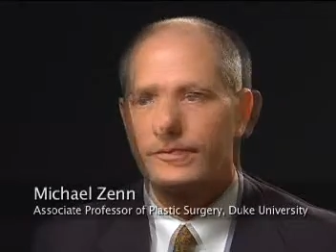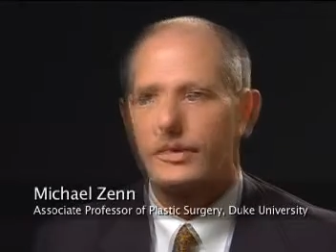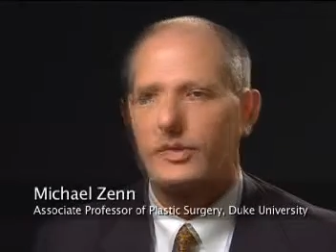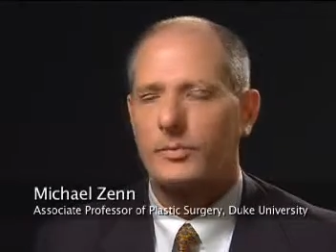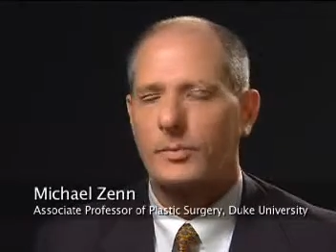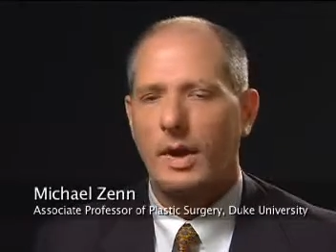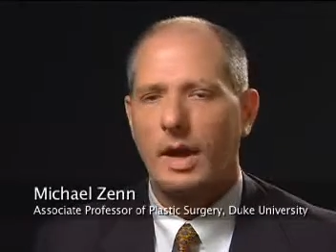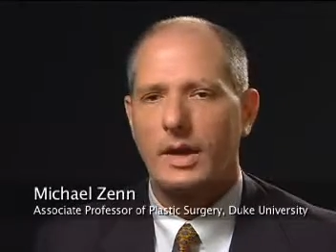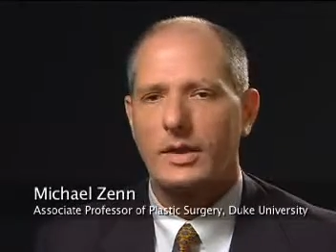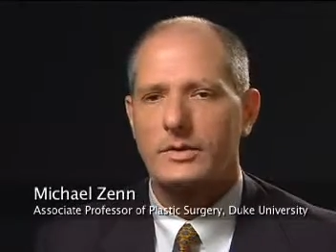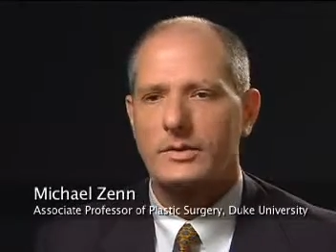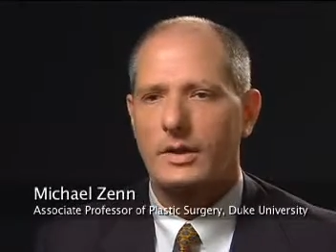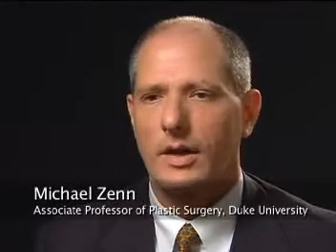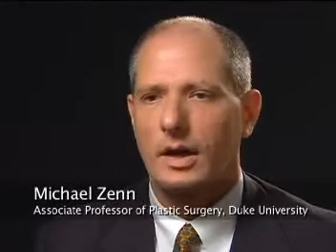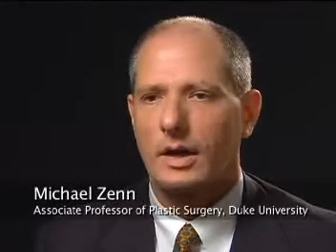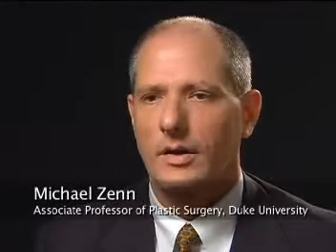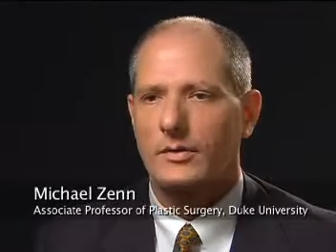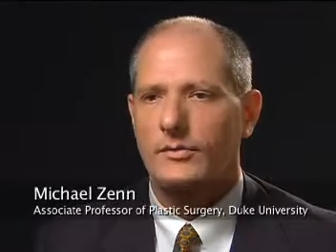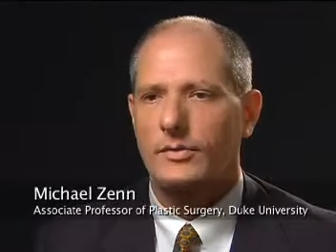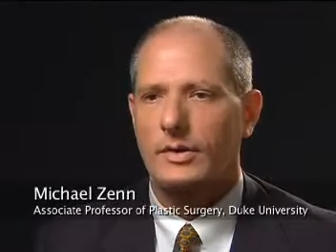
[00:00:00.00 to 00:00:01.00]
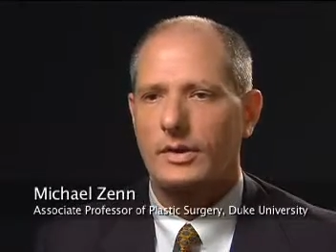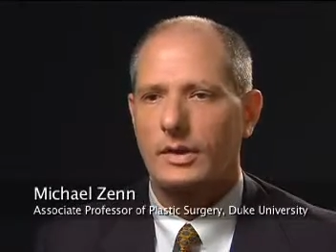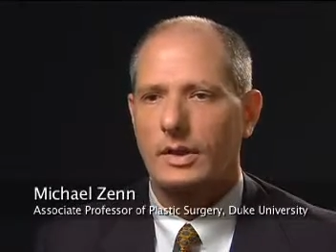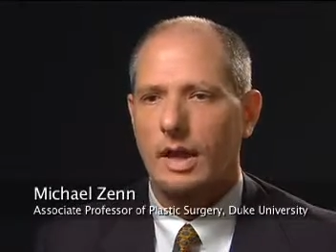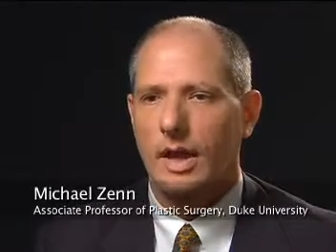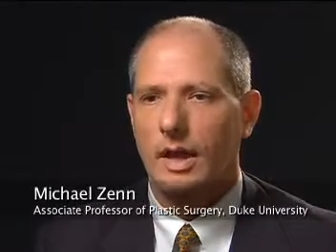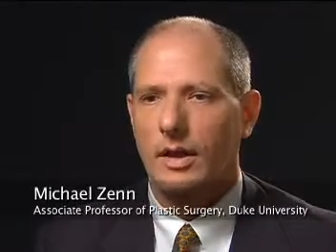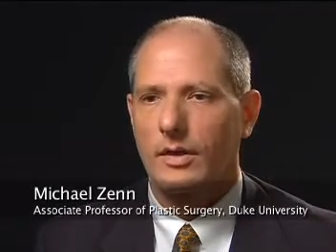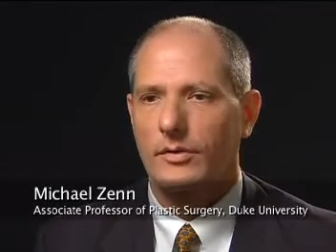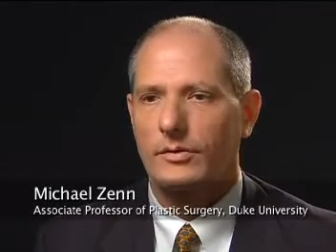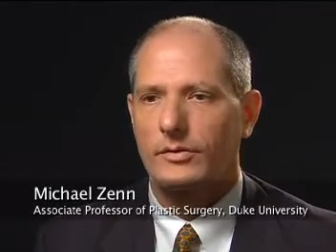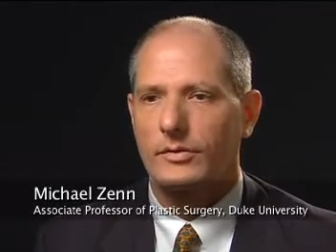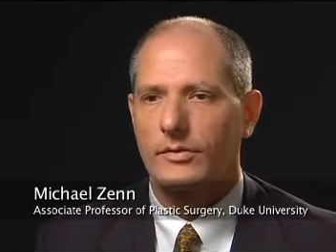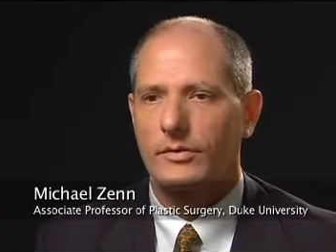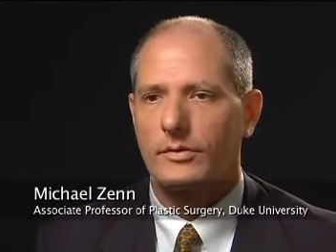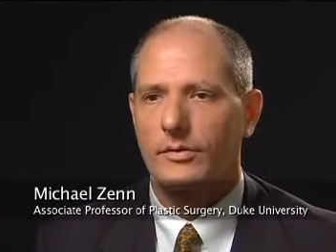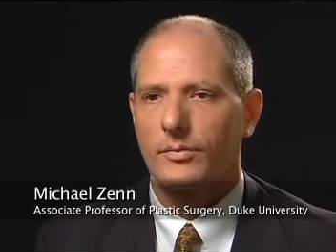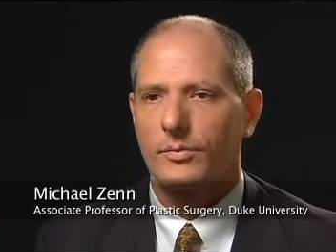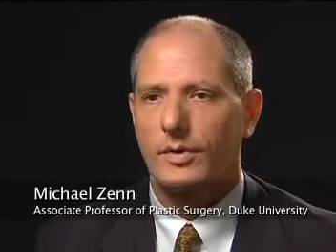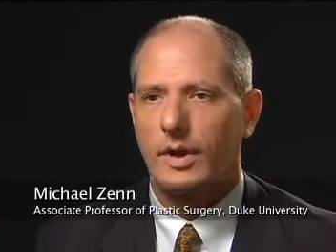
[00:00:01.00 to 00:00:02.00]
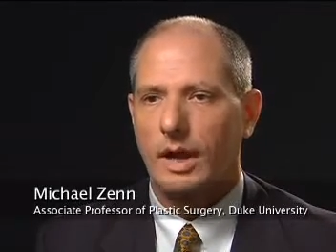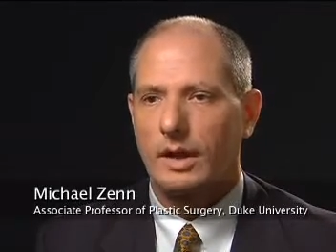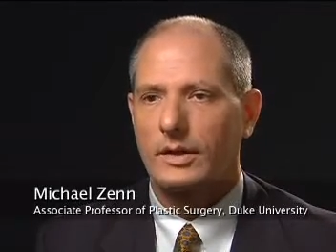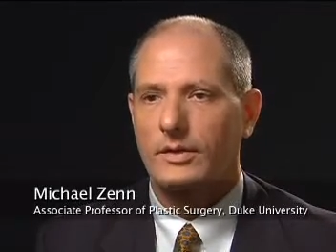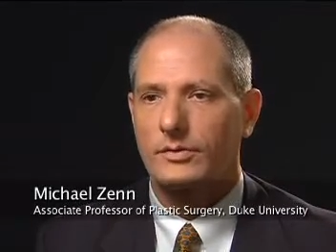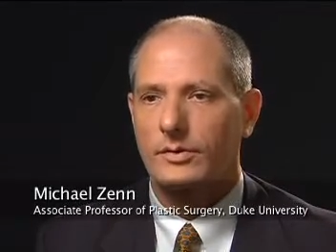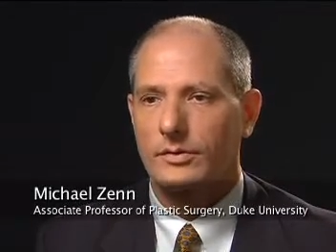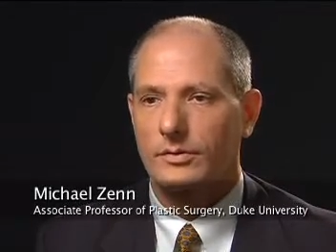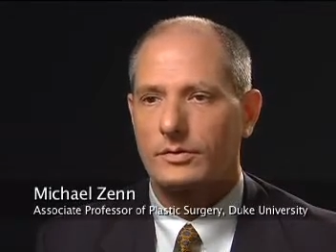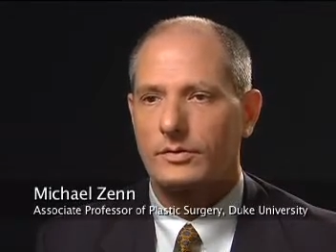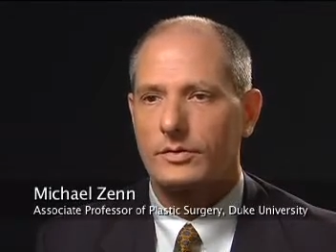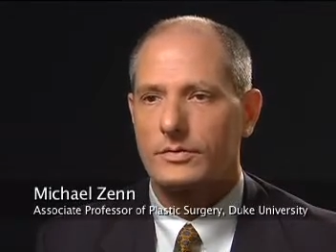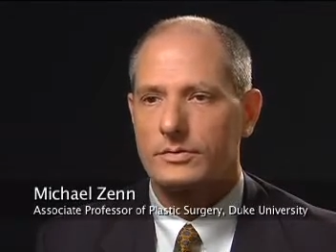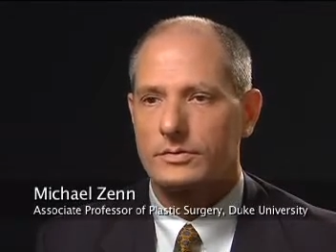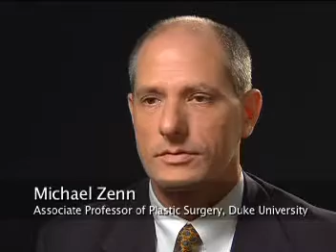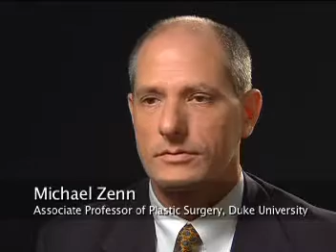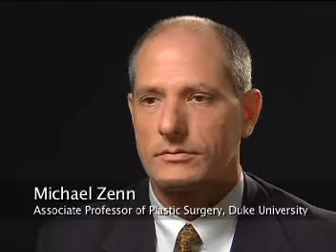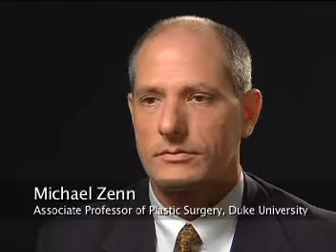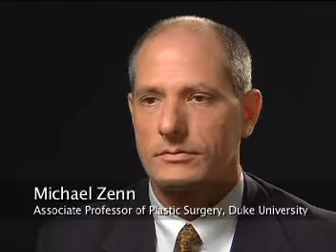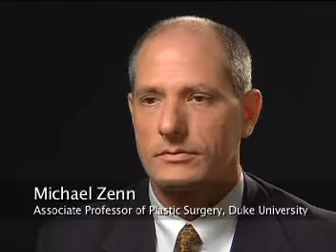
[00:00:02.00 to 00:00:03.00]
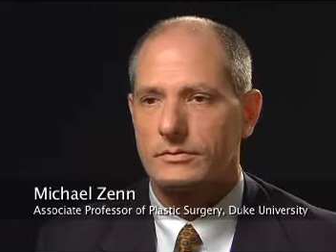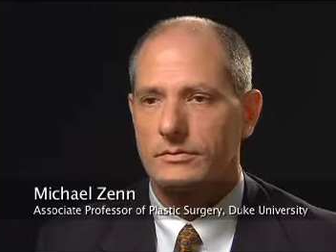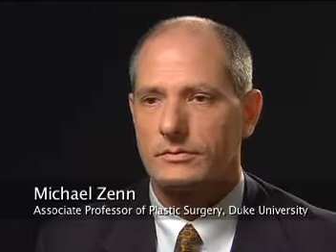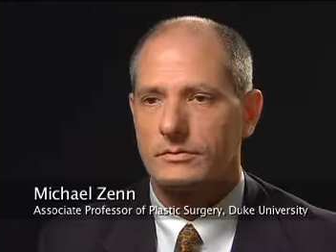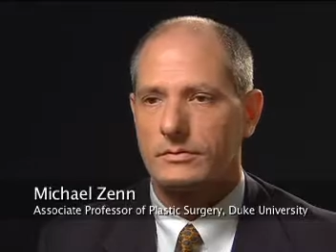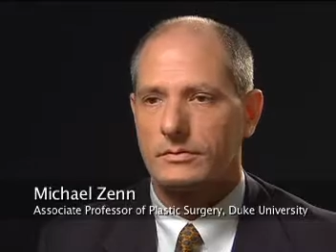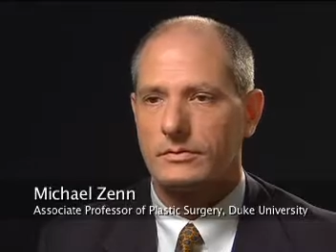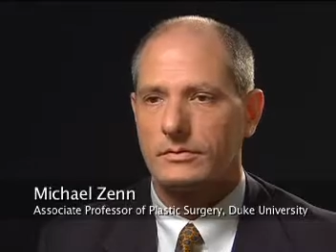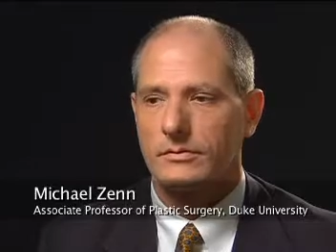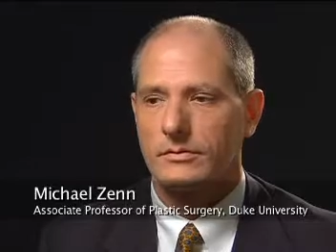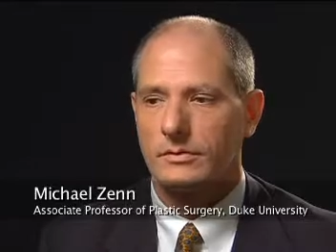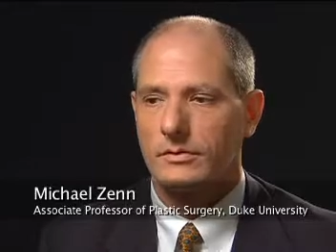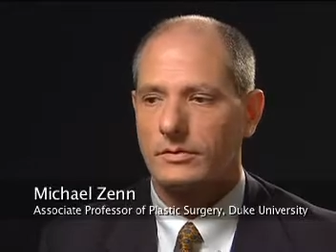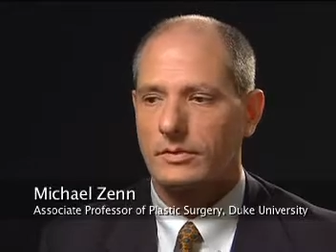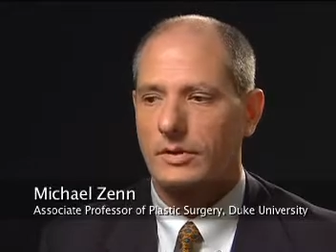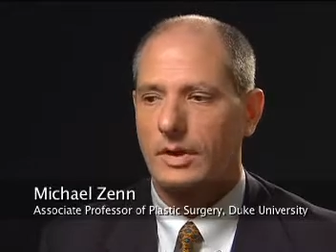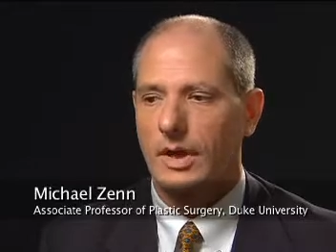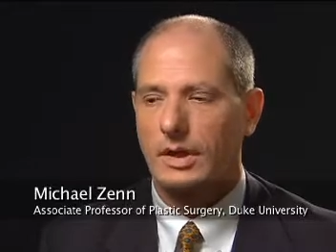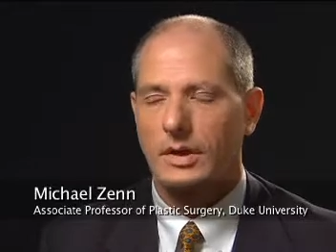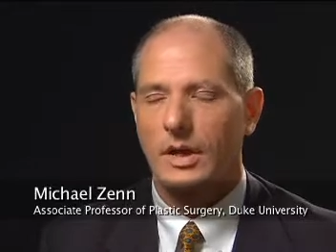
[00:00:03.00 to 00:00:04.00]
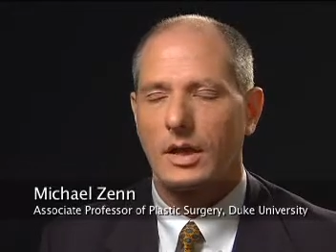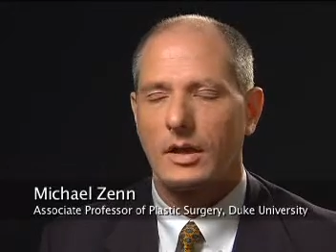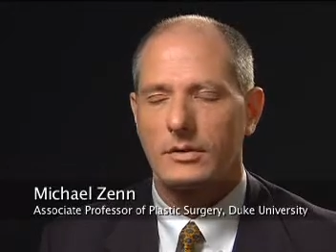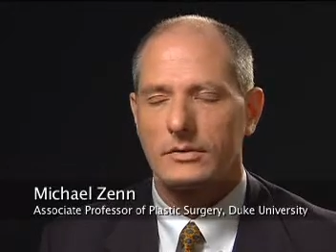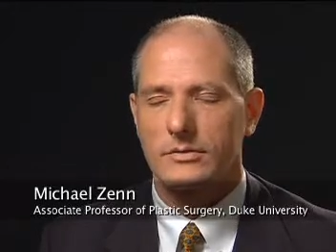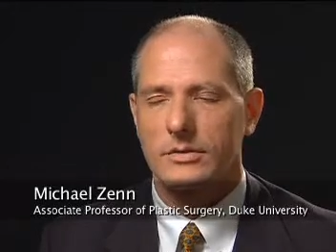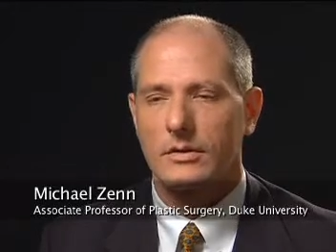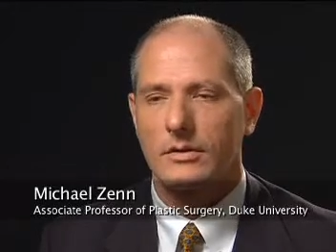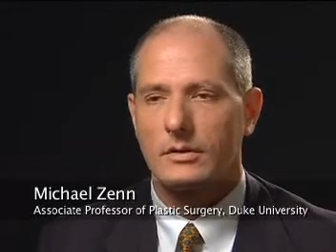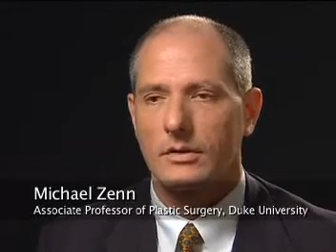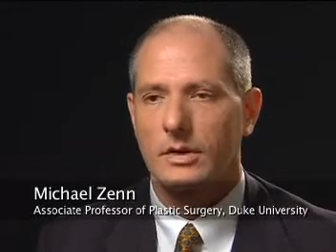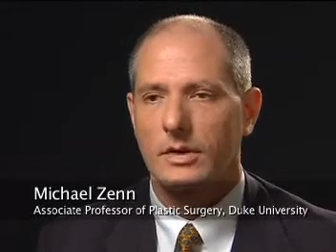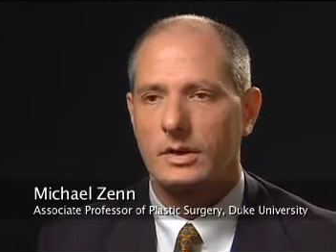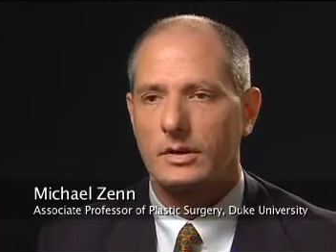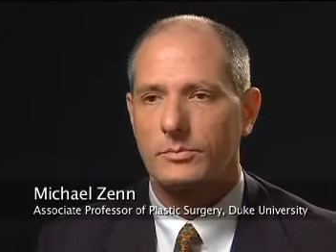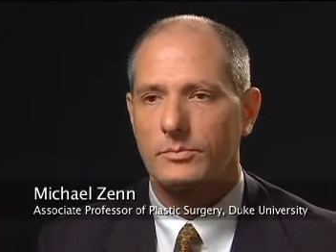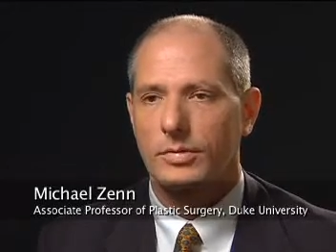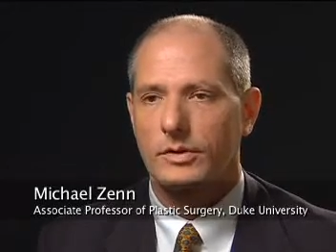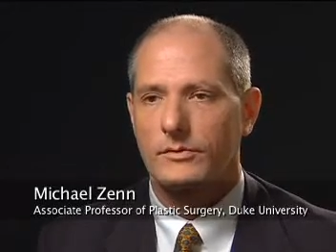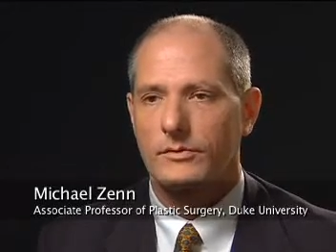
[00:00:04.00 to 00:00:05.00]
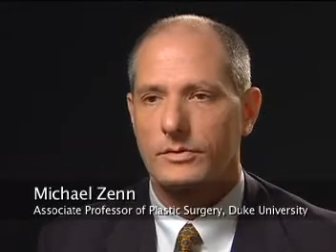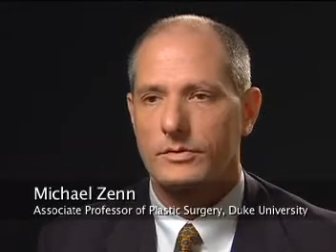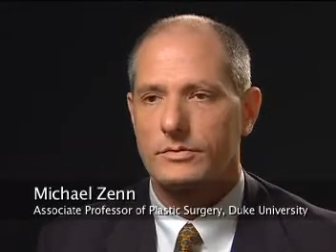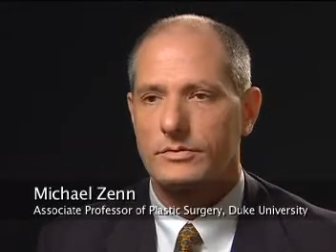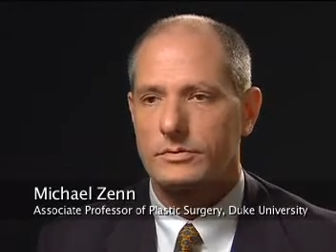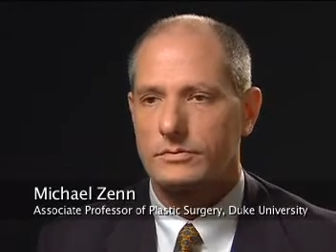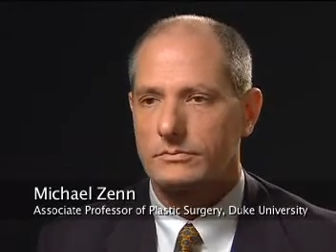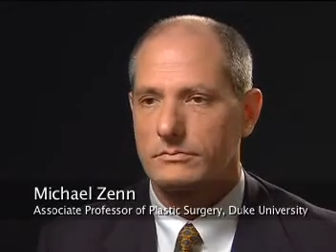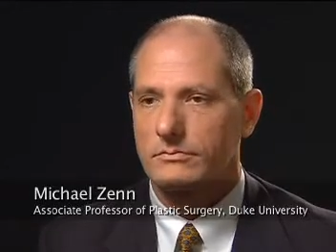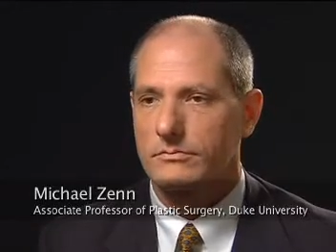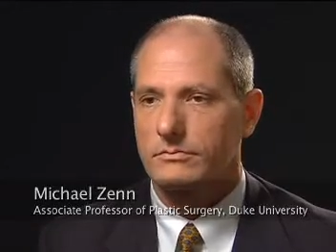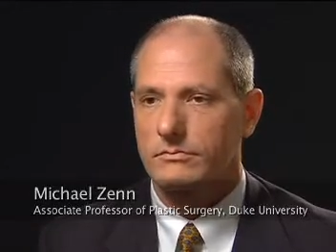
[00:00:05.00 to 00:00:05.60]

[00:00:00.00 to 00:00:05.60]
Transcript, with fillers: S P Y angiography allows the practicing surgeon to use a technology to look at perfusion